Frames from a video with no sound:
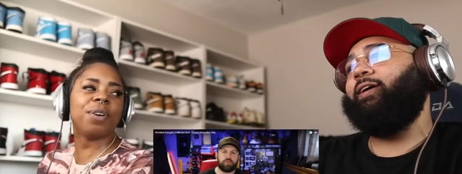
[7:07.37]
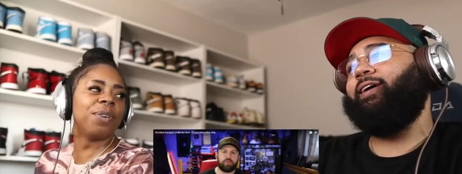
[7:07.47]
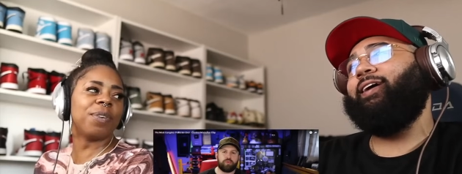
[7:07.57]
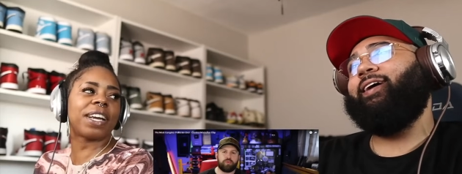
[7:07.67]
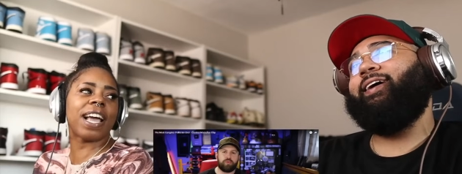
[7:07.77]
Speaker 1: gonna
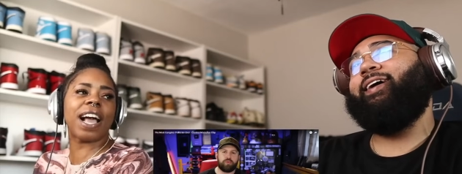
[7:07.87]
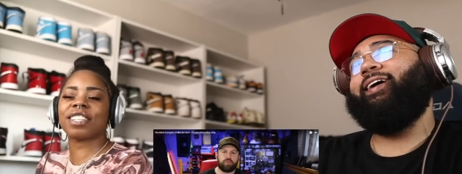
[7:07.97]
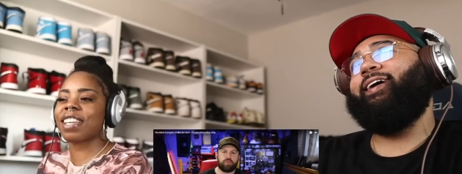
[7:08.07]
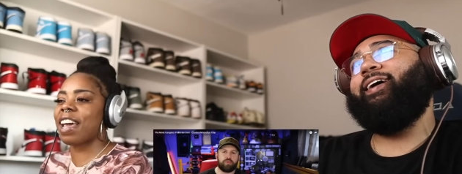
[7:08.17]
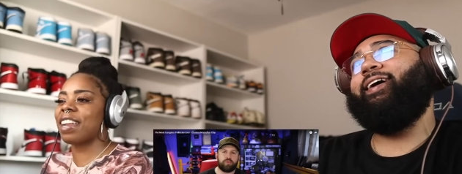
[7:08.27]
catch
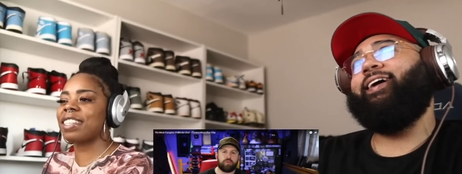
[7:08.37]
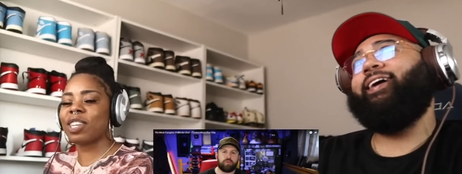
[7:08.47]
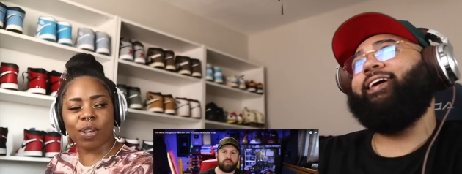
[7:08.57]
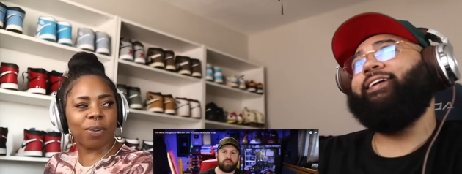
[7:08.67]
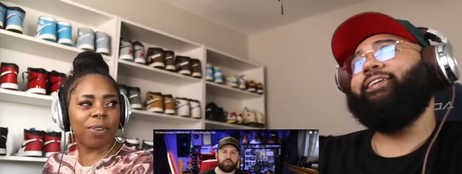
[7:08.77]
that and
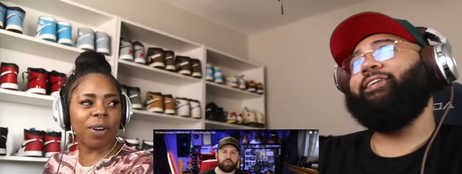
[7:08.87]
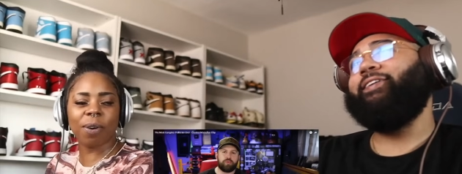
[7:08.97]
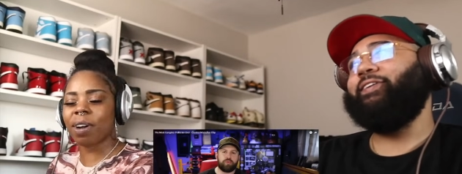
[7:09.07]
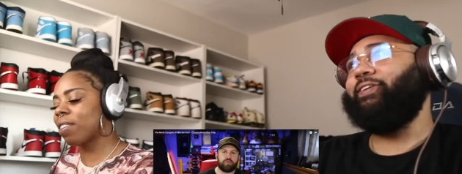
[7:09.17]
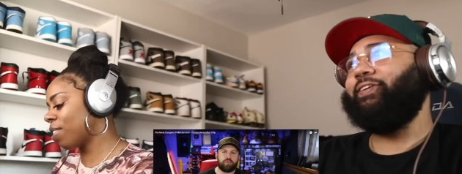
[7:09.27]
still gonna go.
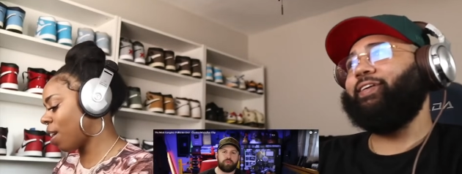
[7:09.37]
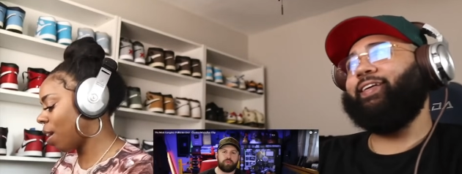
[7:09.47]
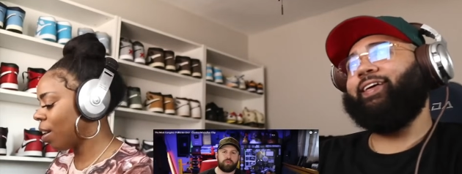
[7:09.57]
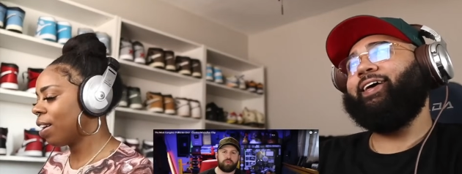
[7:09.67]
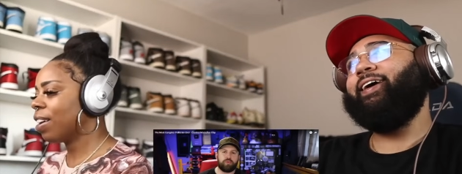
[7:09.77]
Nah.
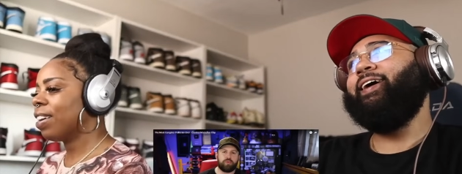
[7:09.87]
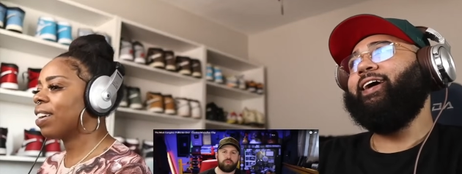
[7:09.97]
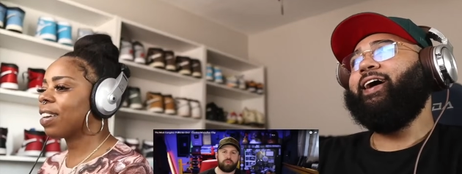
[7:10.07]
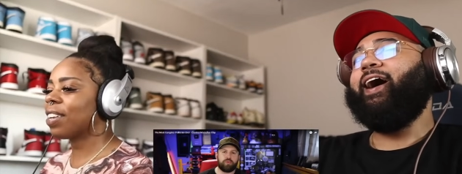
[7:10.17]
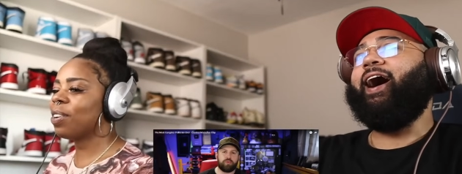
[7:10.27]
You
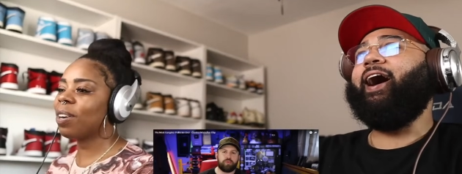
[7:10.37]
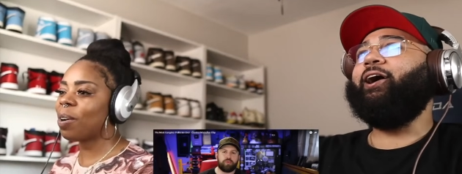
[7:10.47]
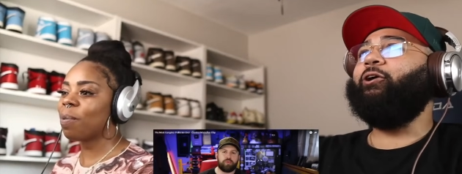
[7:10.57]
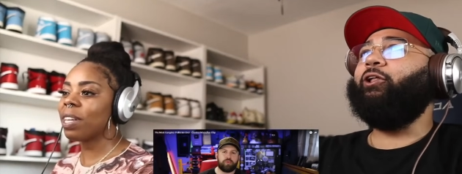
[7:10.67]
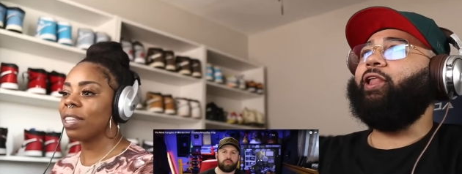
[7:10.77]
I ain't
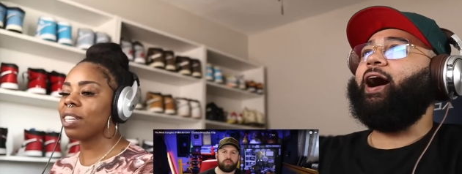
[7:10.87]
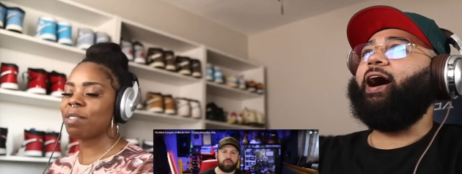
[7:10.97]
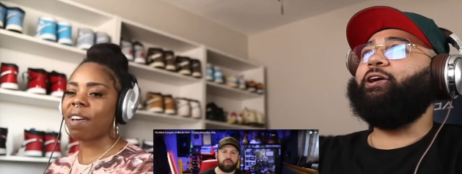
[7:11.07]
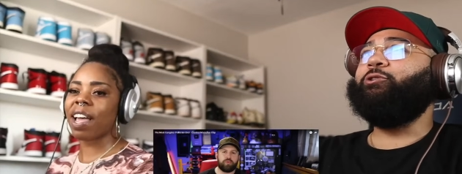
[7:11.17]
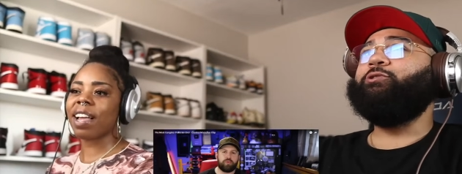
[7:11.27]
gonna lie.
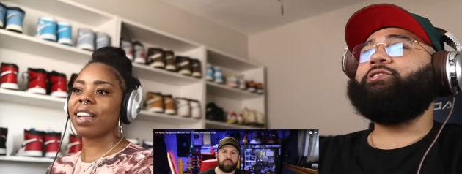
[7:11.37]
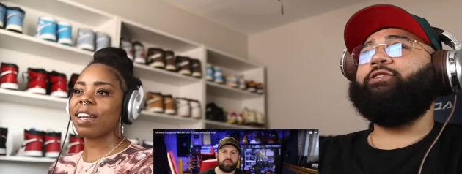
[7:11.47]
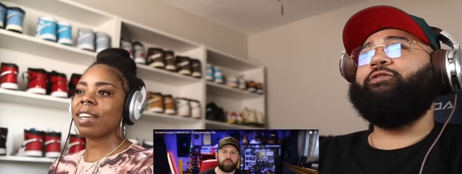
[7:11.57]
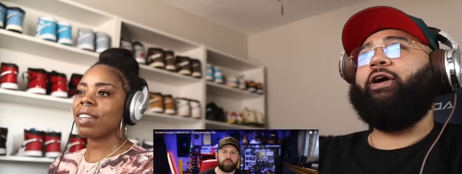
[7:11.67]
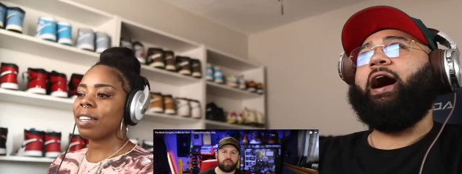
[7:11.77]
You
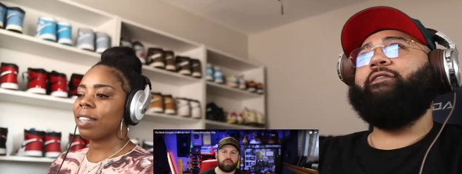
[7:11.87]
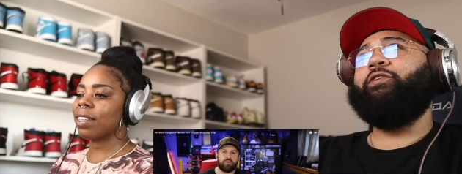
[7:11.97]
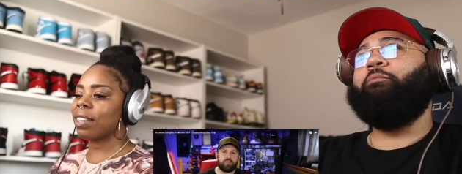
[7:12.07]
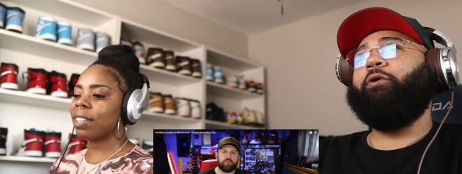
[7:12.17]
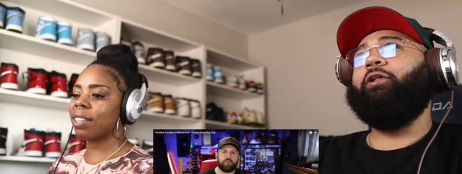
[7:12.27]
Speaker 2: survived the
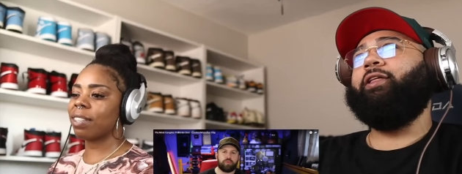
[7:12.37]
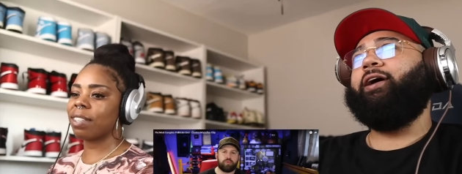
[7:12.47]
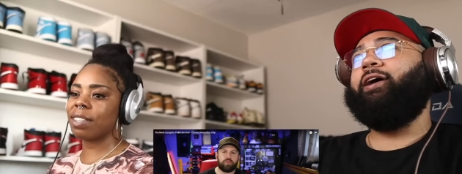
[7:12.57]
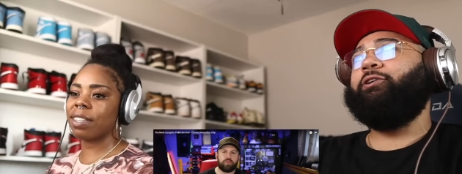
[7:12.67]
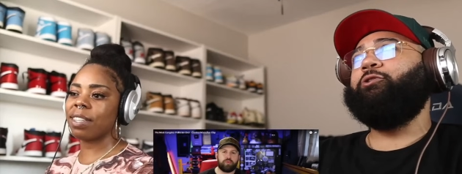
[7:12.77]
bullet
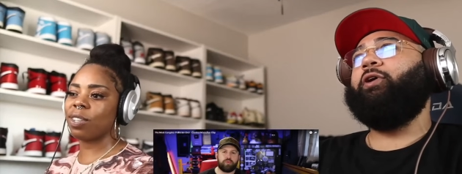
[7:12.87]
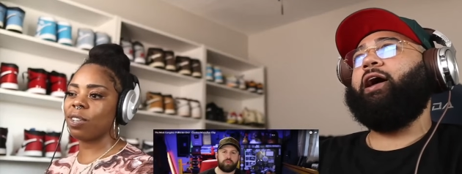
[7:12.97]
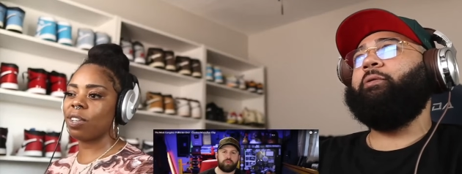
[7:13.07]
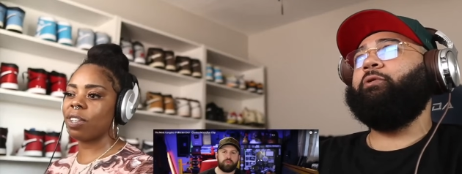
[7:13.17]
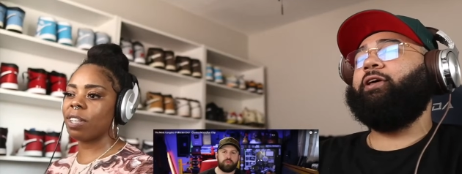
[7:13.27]
and you
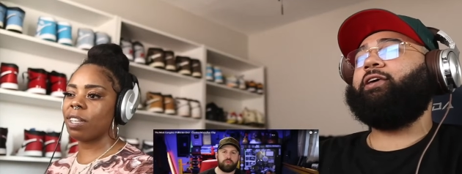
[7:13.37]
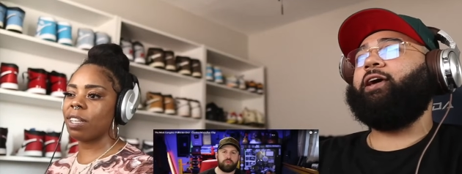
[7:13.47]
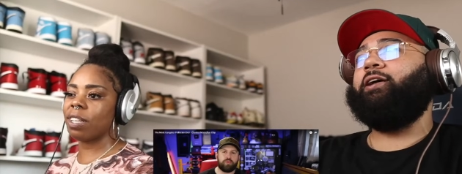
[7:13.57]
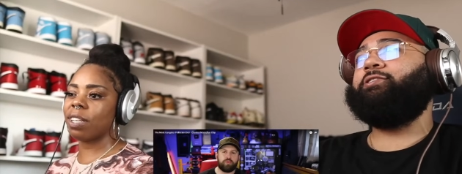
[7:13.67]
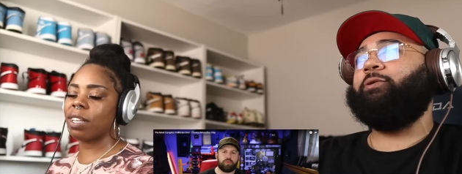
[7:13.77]
able to catch
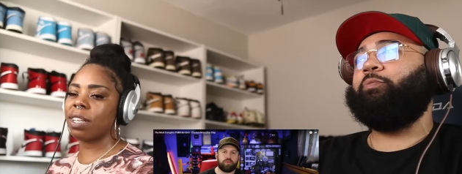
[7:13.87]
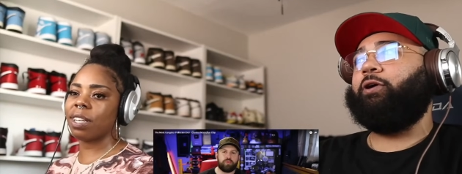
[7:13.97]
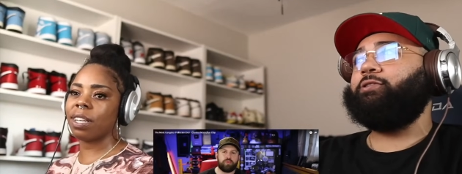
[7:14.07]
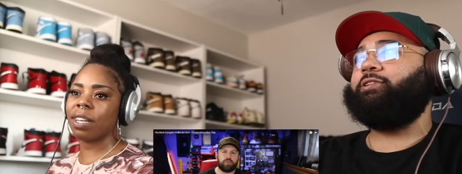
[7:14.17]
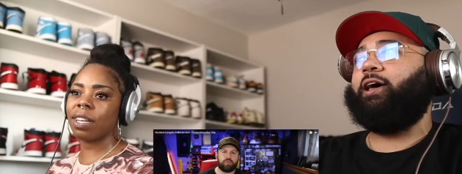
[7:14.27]
the
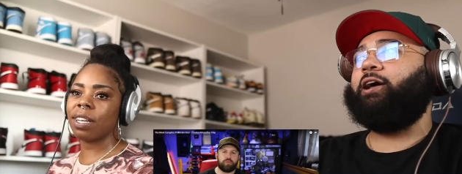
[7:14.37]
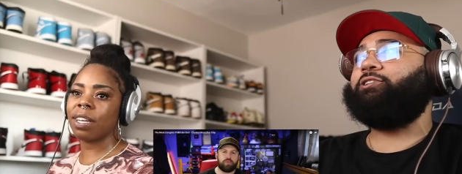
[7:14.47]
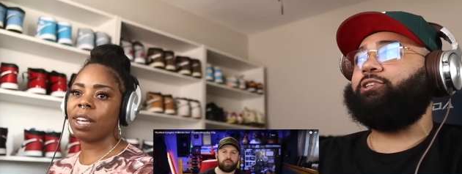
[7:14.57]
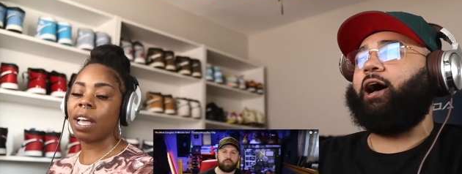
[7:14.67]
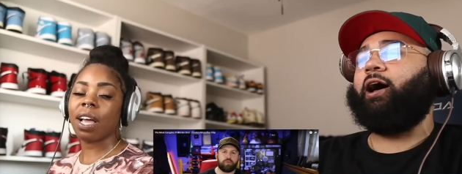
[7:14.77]
person that
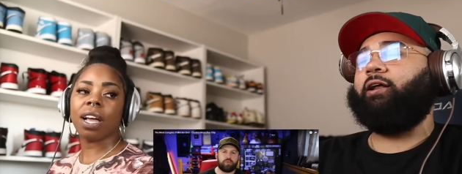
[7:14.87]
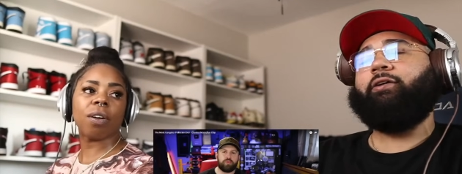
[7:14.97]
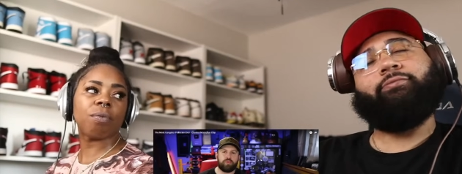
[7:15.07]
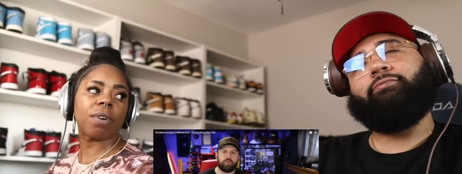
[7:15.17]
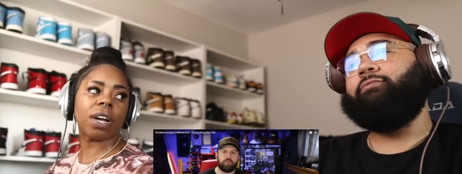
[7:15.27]
shot it.
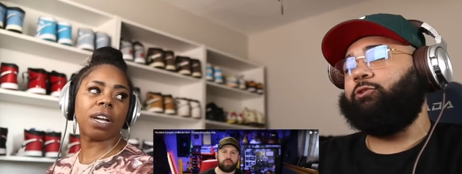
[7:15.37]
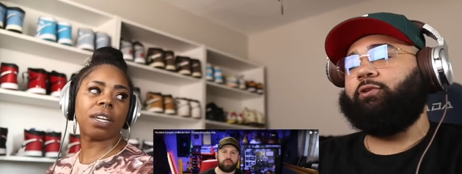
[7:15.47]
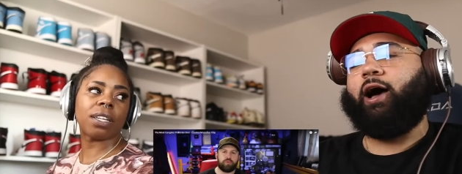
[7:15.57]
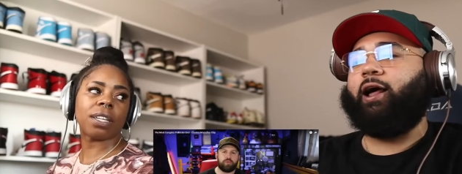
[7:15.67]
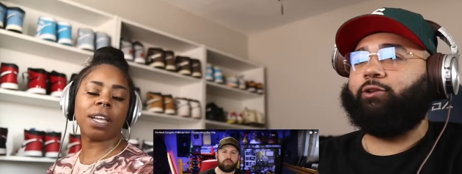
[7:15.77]
Right. You
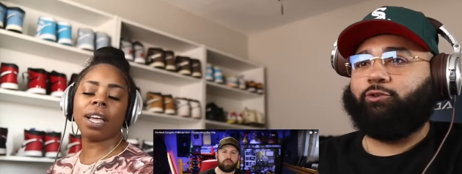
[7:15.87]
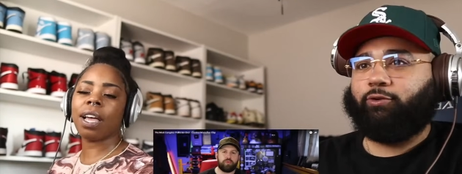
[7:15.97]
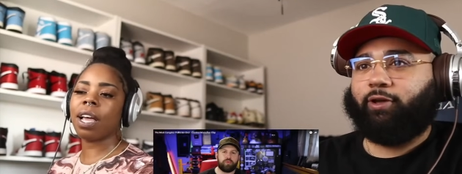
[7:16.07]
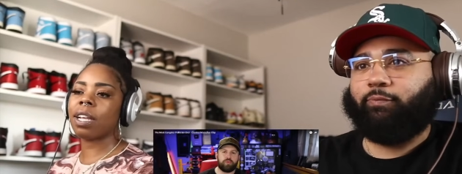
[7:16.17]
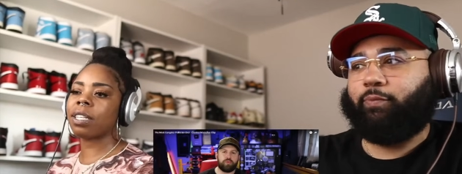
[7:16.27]
gotta do him
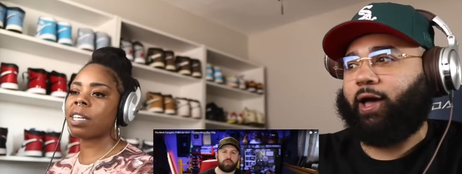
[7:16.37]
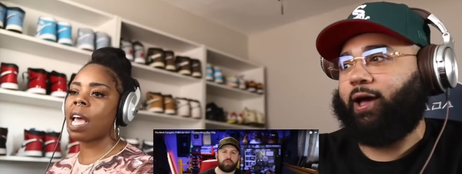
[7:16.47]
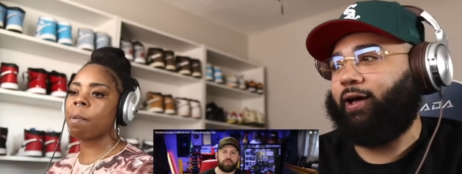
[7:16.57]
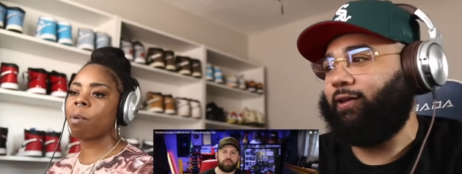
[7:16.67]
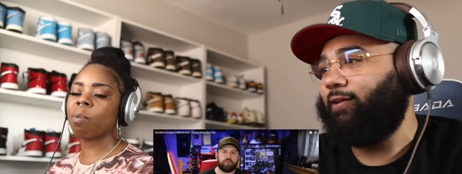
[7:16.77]
and stab
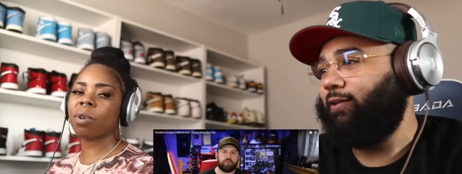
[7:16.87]
him with